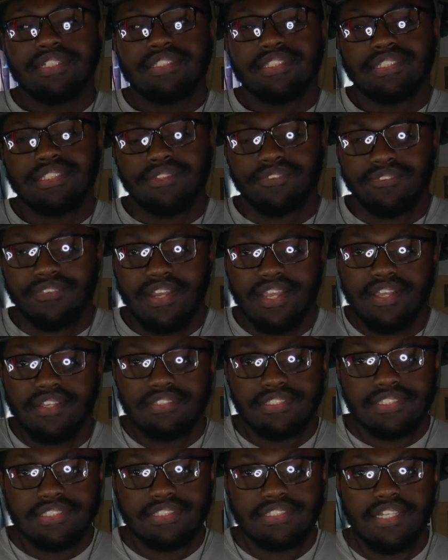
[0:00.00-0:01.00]

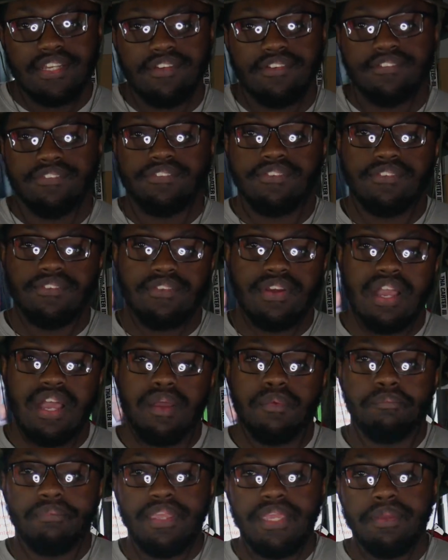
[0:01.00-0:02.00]
Surround yourself
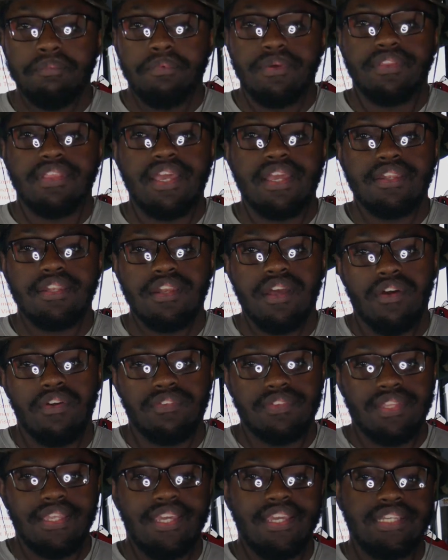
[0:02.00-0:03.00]
around people that
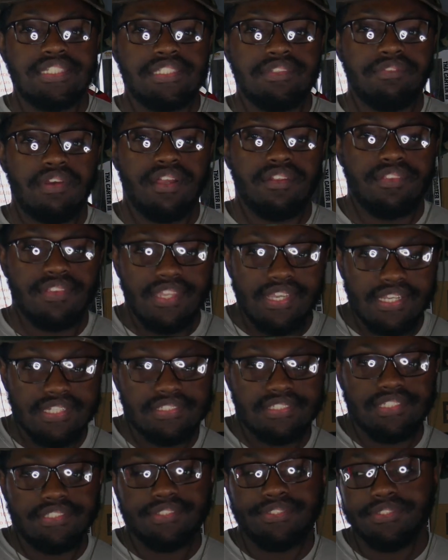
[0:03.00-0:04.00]
know things about
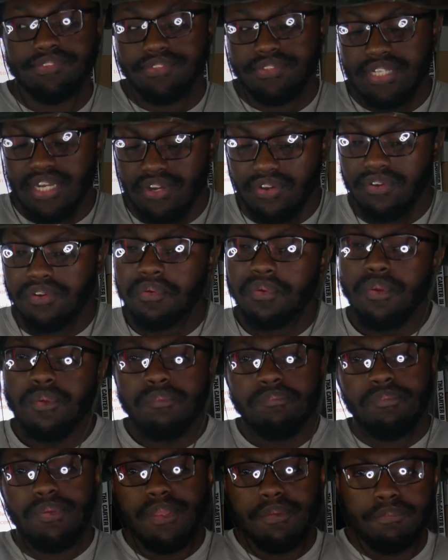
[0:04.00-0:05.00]
things that you don't.
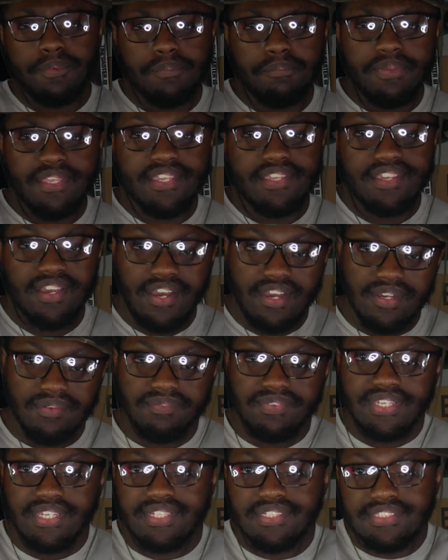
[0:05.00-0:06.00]
People
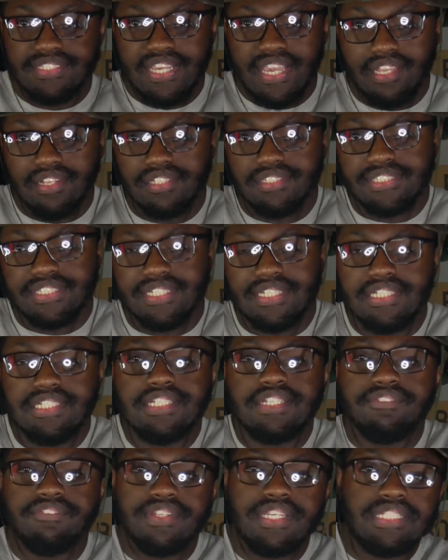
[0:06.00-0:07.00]
become intelligent
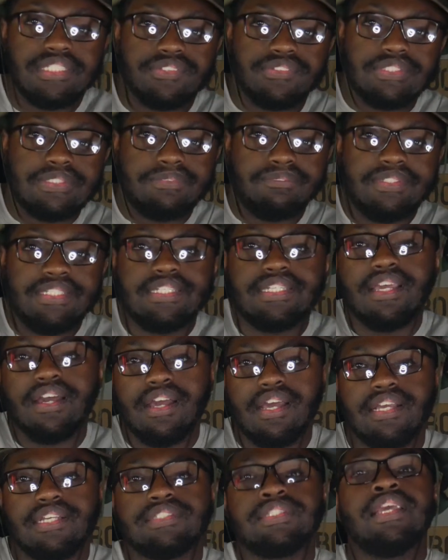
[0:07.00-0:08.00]
individuals
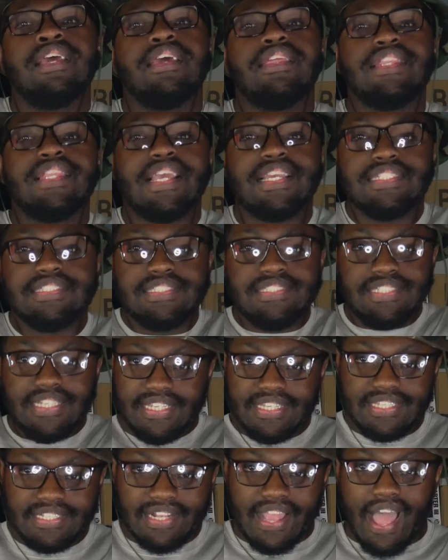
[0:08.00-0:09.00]
because they
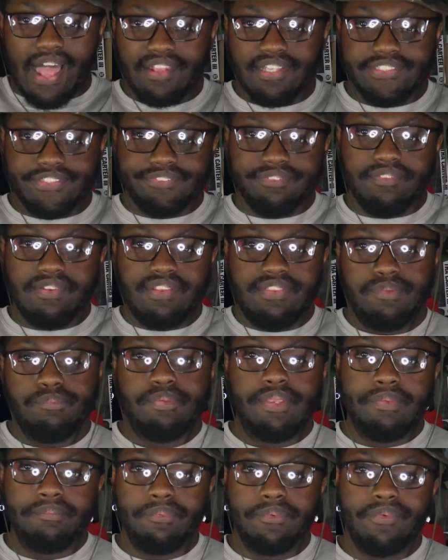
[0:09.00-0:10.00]
seek knowledge from other
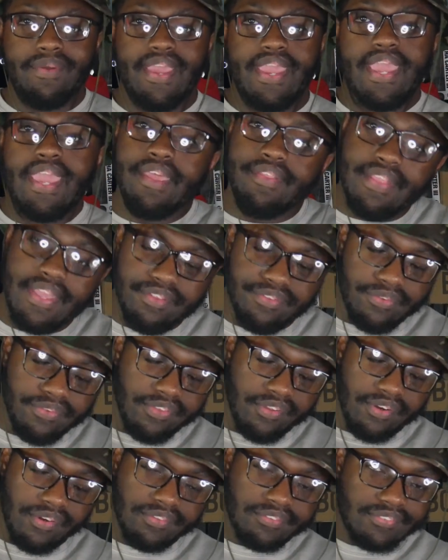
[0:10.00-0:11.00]
people and they do
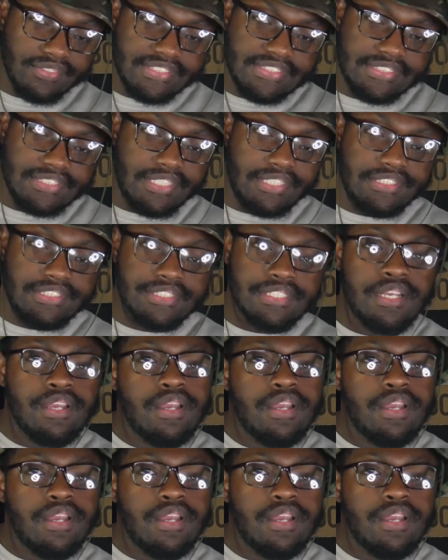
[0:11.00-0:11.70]
their own research.